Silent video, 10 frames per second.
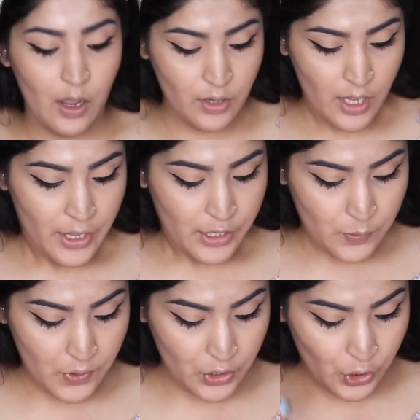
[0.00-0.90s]
out. So
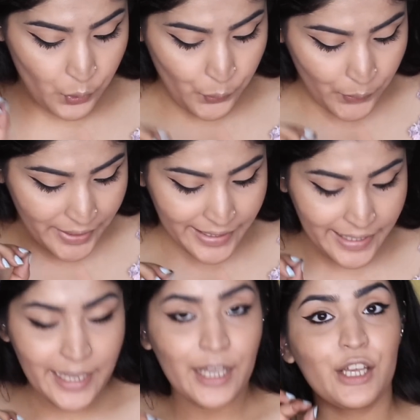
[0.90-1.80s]
we're gonna
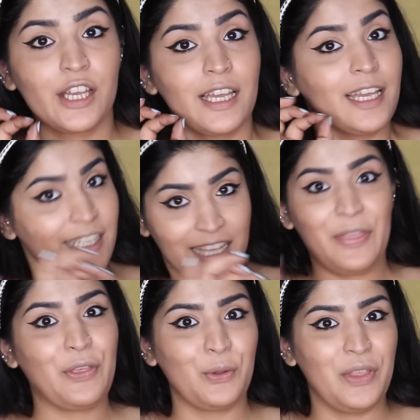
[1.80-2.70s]
quickly
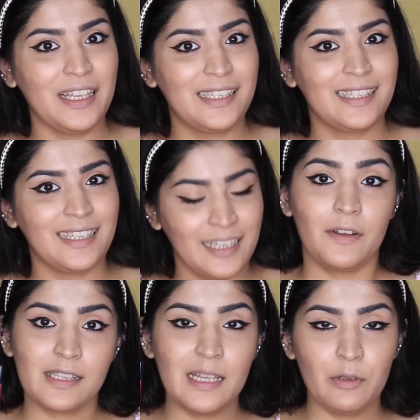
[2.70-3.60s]
get through this.
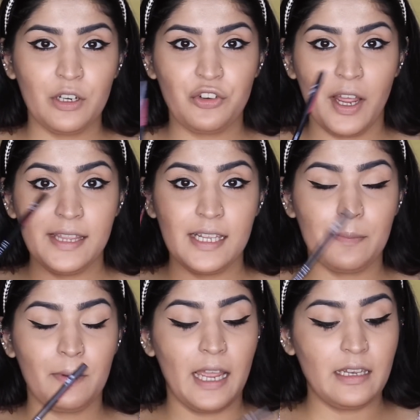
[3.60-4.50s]
Firstly, I'm going to try the
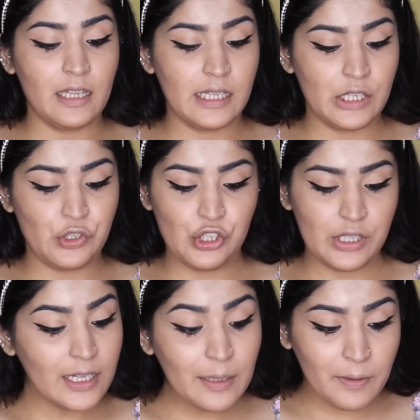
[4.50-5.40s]
lip liner. This is
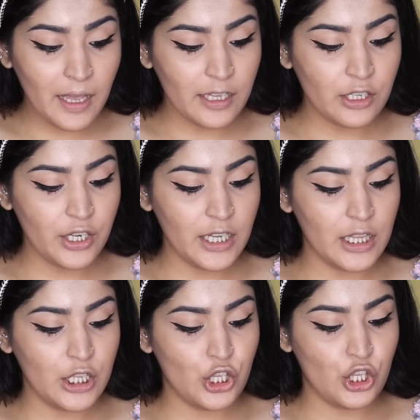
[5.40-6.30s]
just the lip liner
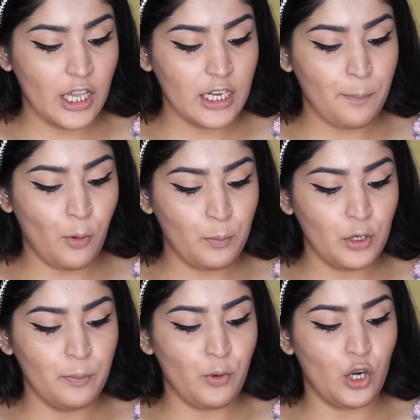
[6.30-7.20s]
in the shade
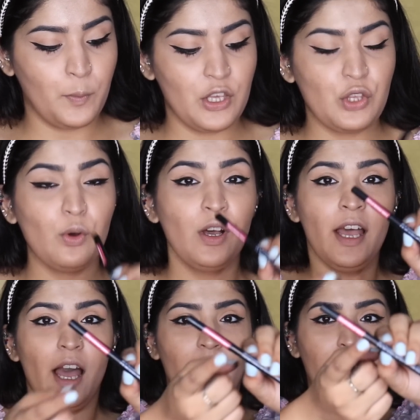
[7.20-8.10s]
Popular Broadway Show,
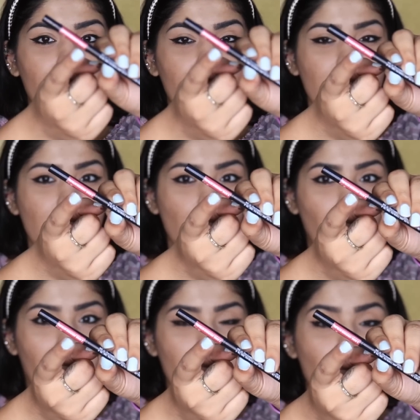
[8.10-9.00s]
and this is
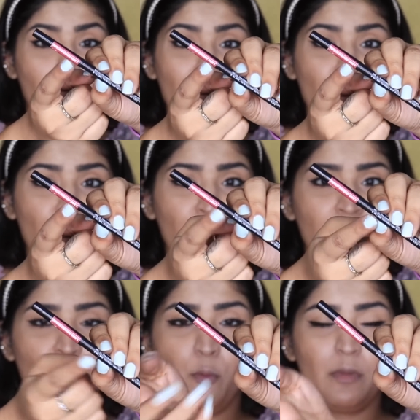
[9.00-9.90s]
where it's
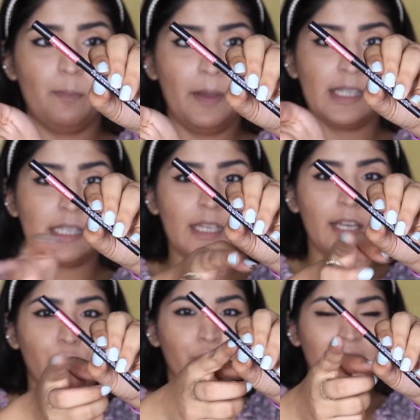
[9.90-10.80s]
mentioned, normal pencil.
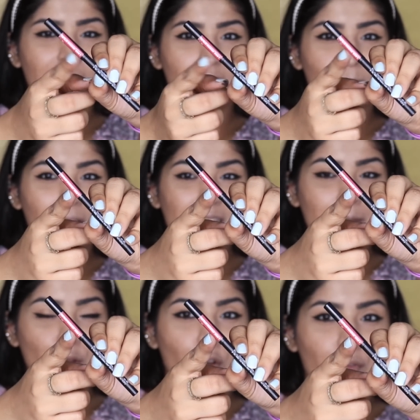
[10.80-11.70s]
I don't really like the
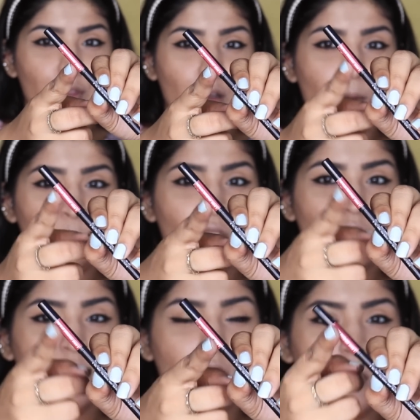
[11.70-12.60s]
placement of the
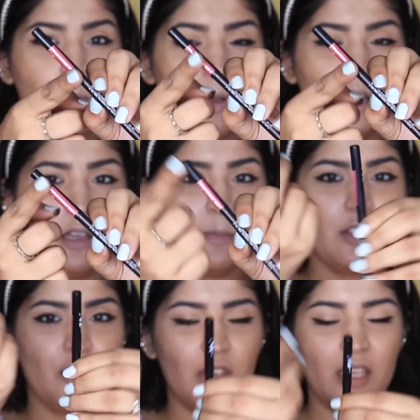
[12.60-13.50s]
lip color
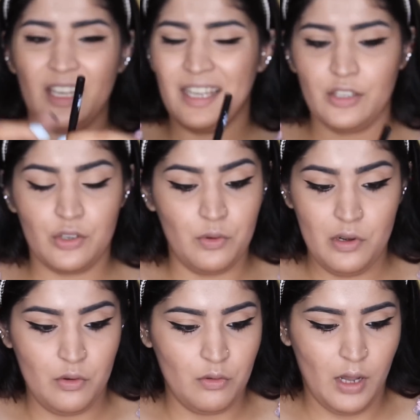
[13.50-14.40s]
mentioning. I just
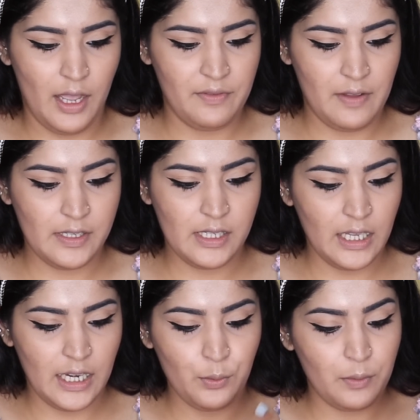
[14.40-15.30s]
don't know, I've never
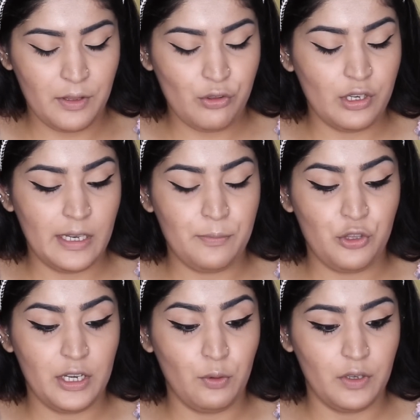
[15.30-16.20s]
seen anyone mention lip
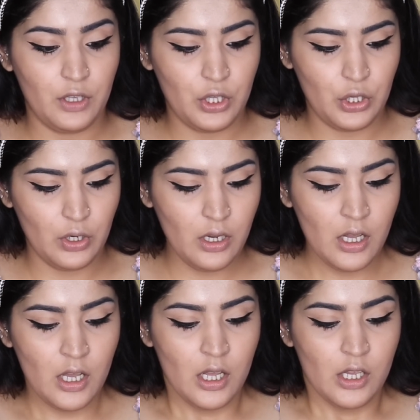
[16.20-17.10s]
shade over
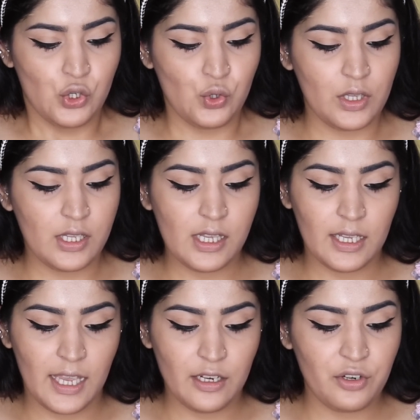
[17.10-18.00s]
here. So this is
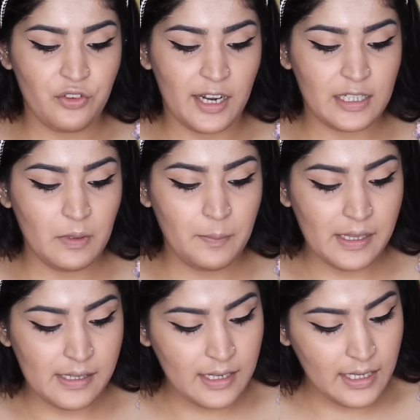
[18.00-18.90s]
again a retractable
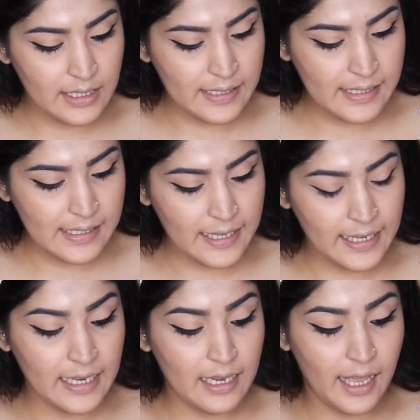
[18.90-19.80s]
pencil, and this is
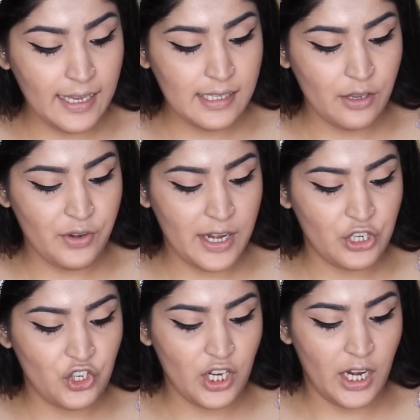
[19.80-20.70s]
like a nice
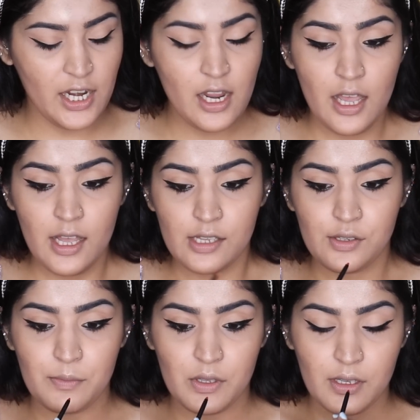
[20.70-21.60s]
red shade,
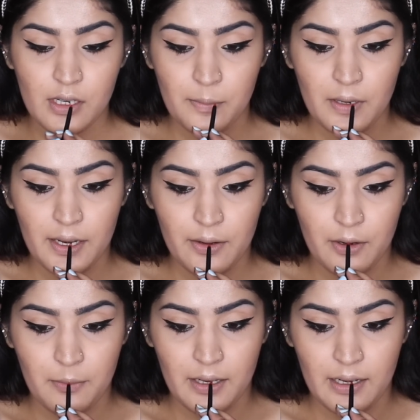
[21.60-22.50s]
so I'm just gonna apply it
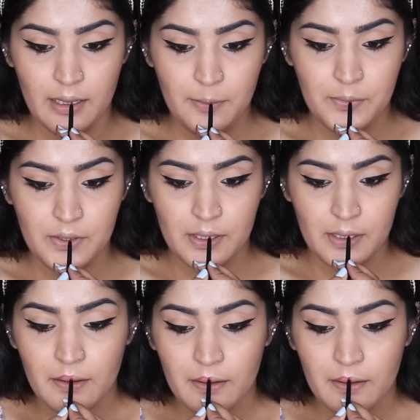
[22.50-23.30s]
on my lips.